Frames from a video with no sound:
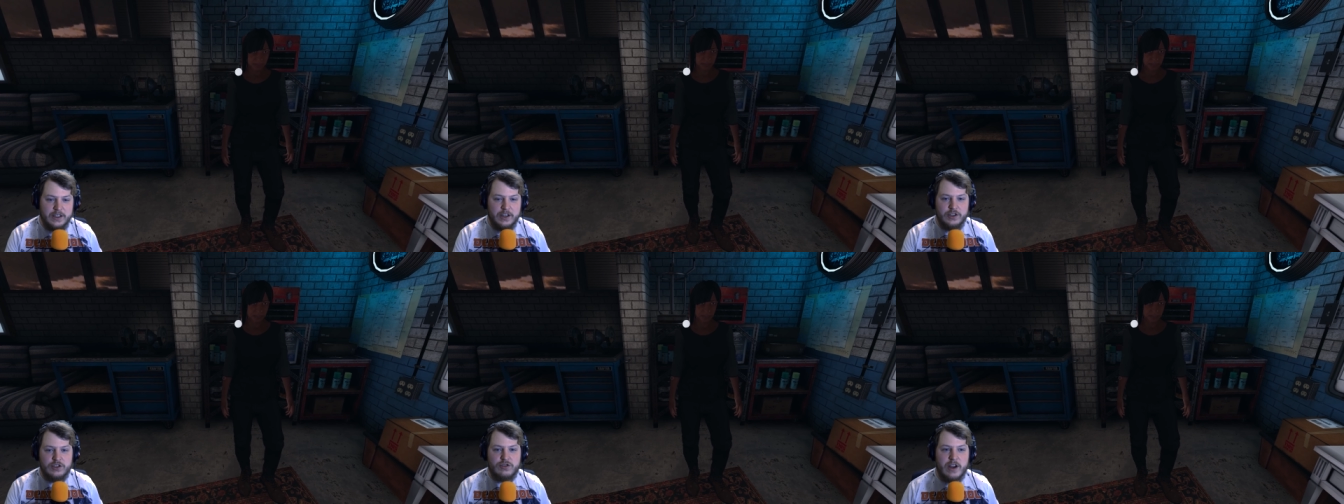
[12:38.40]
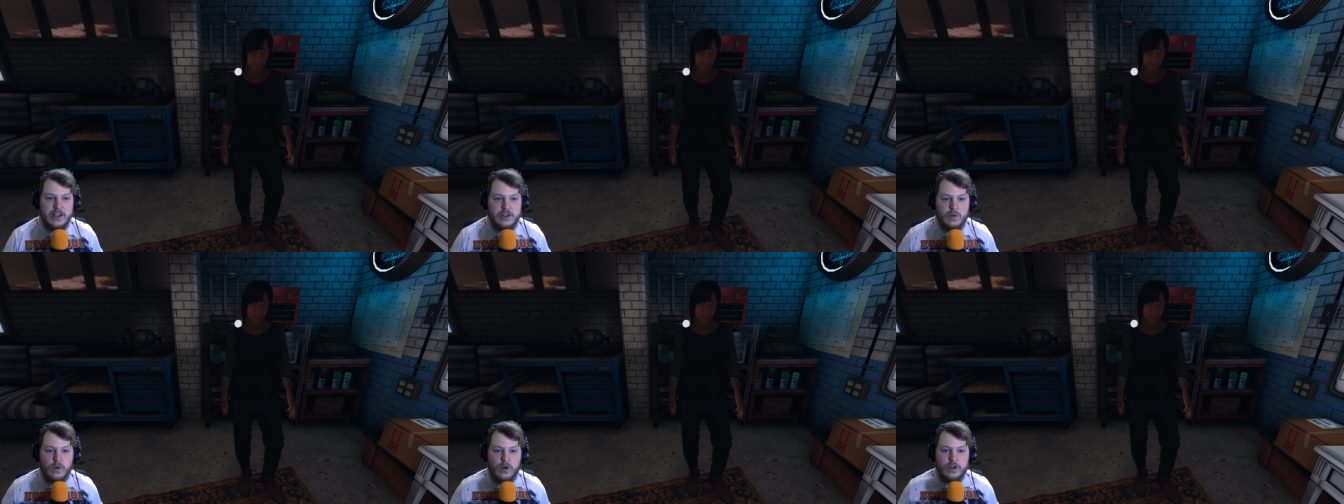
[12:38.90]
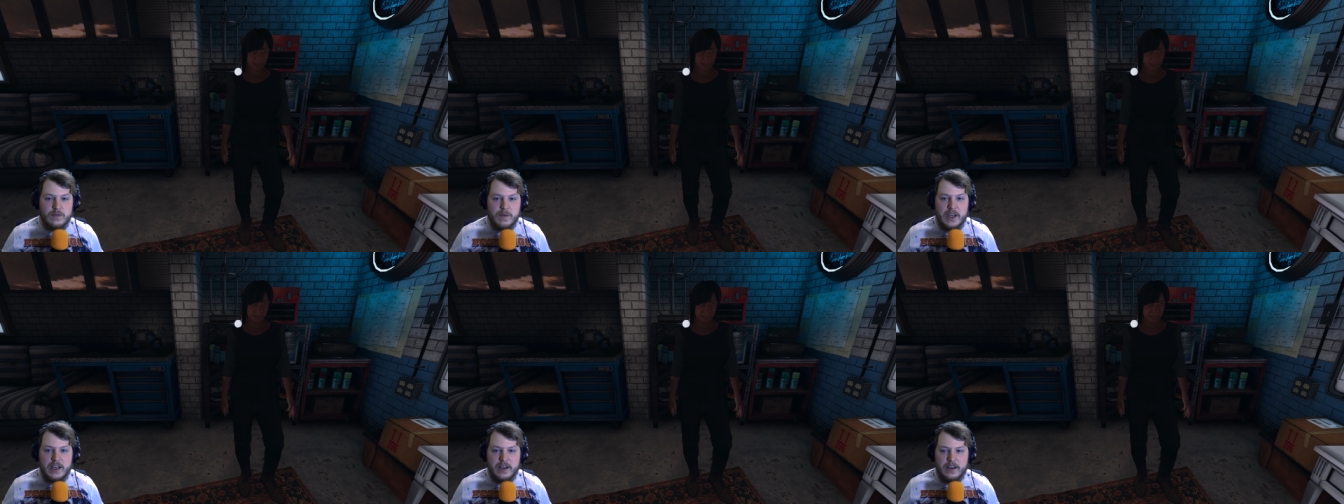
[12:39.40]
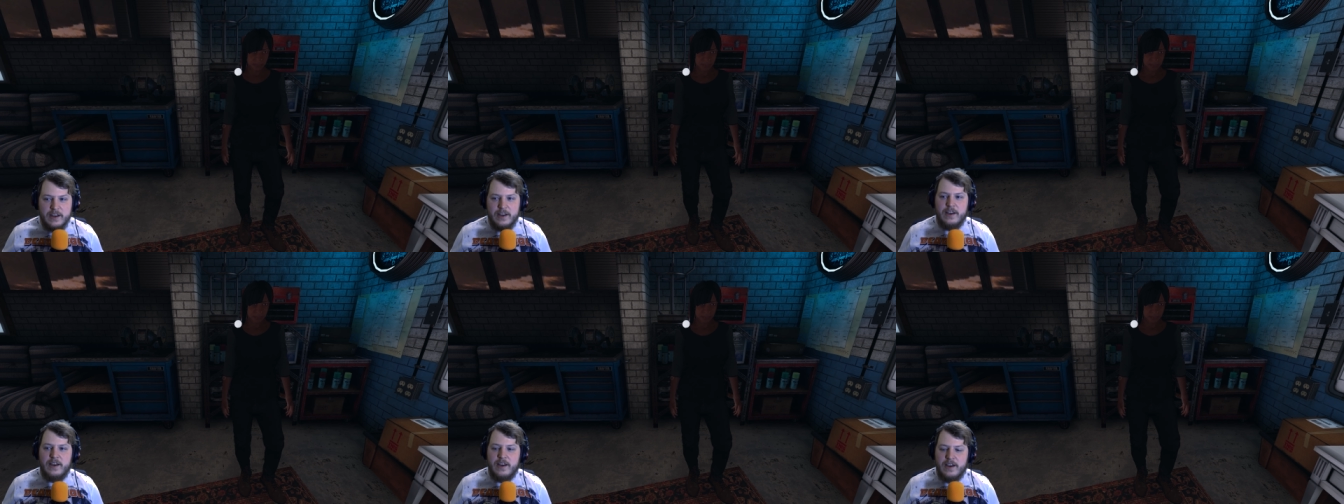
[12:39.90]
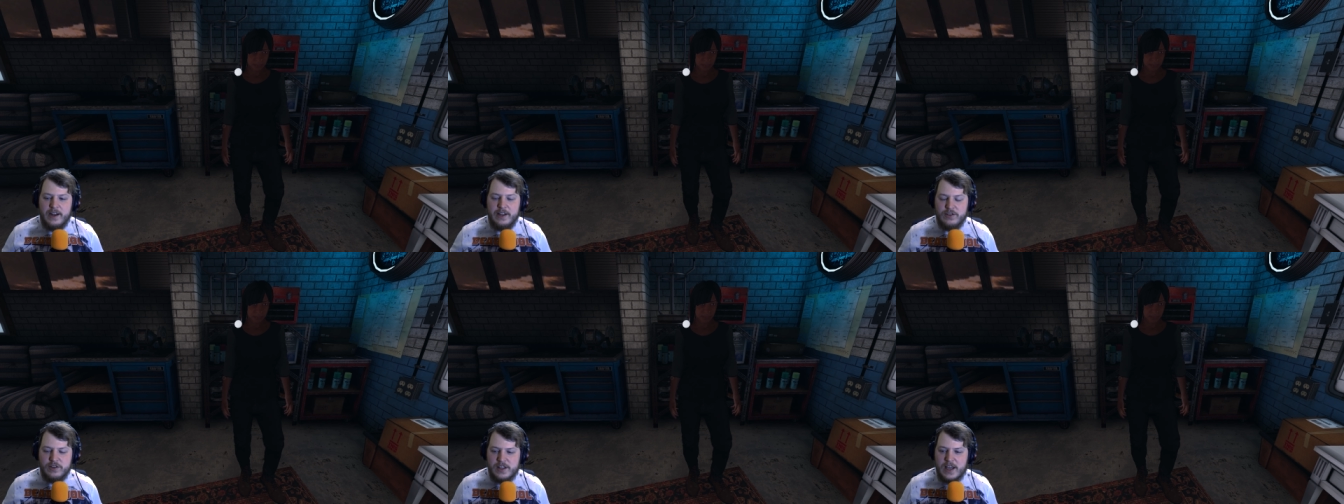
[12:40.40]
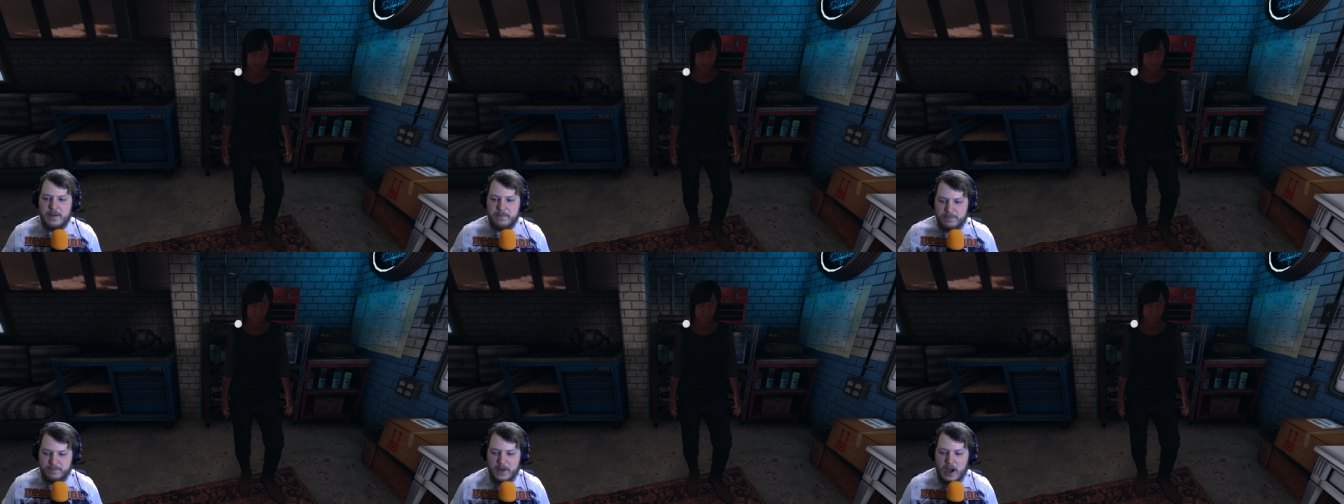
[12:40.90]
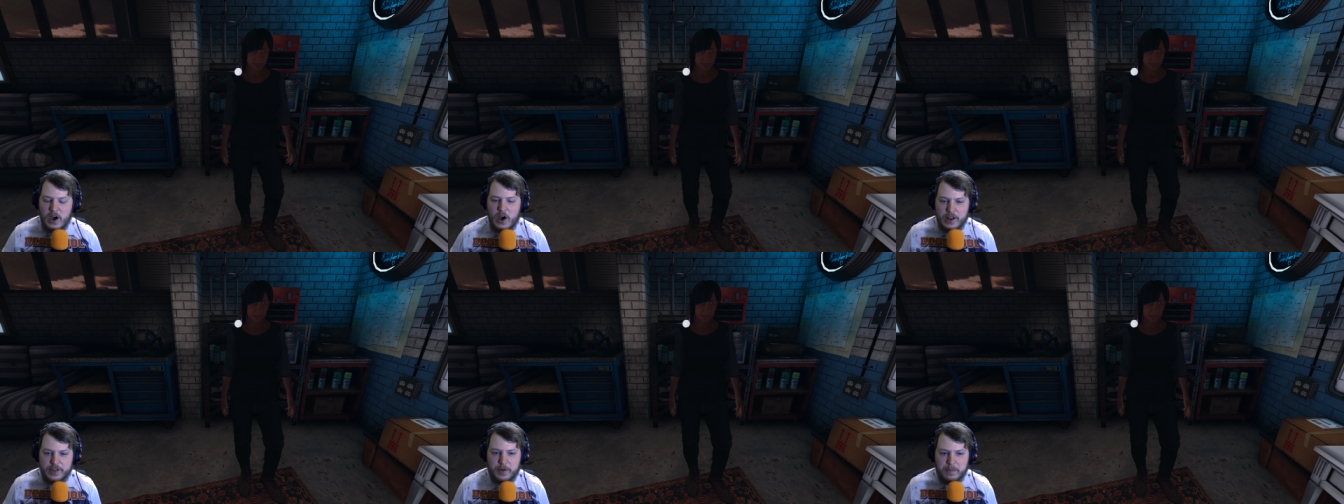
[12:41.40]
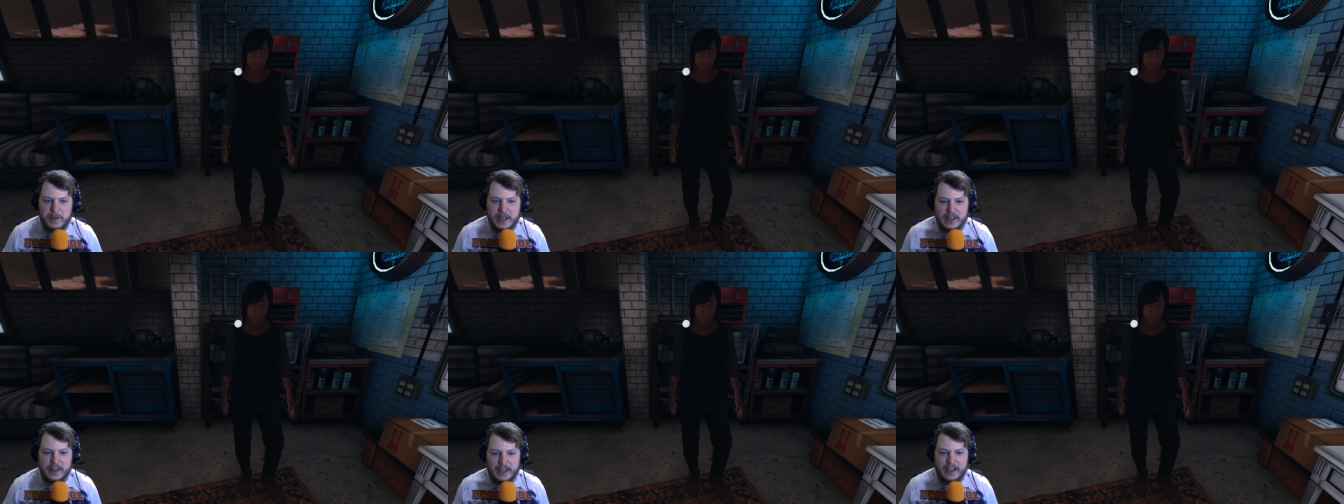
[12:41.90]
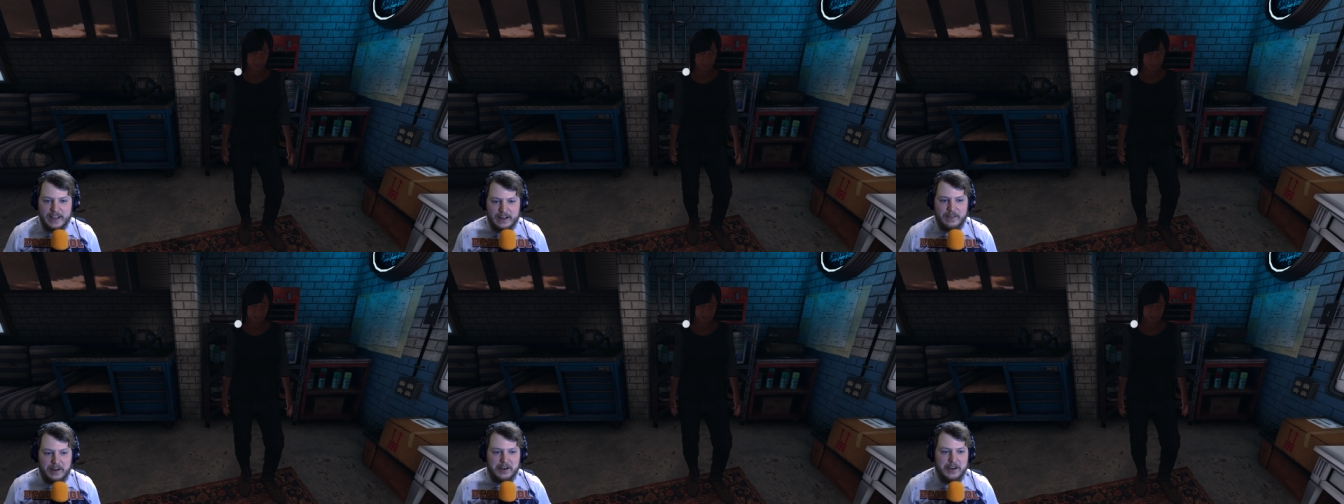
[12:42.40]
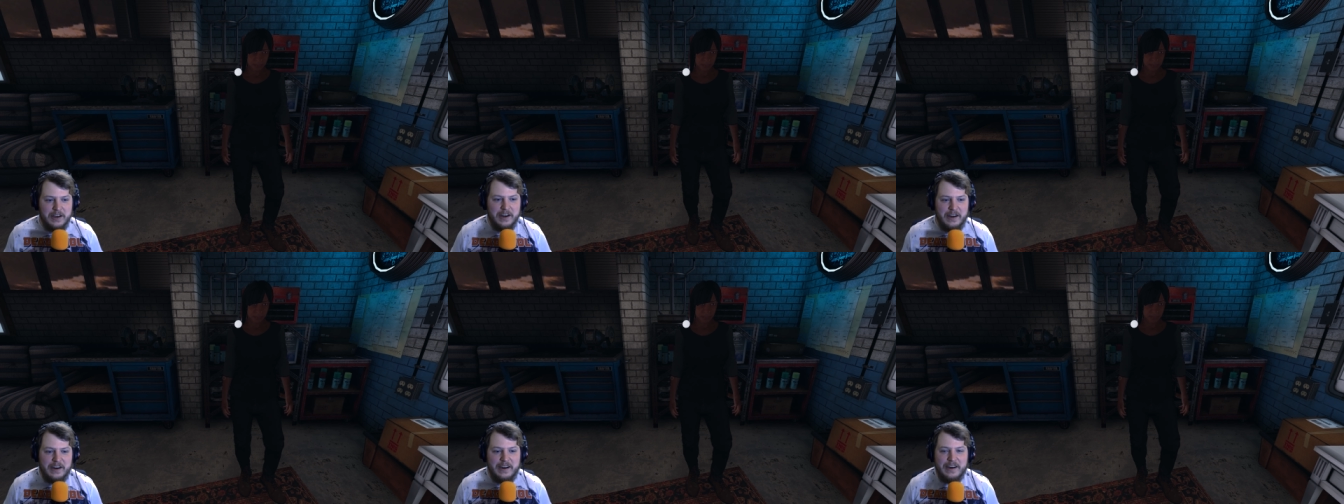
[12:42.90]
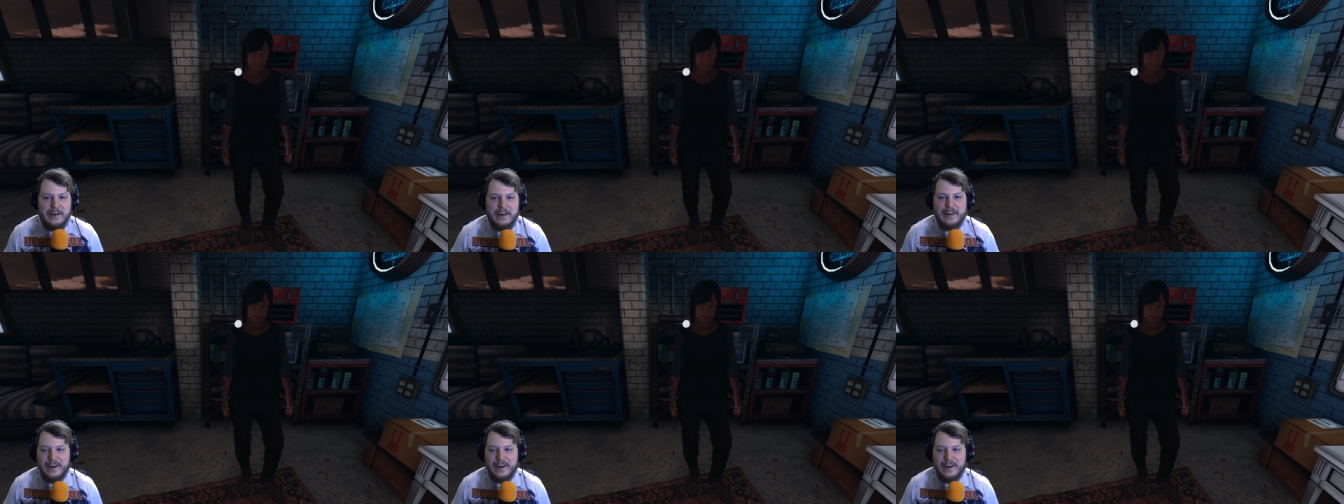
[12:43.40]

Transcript: straight towards me, and it does that heart thumping thing. I'm like, oh.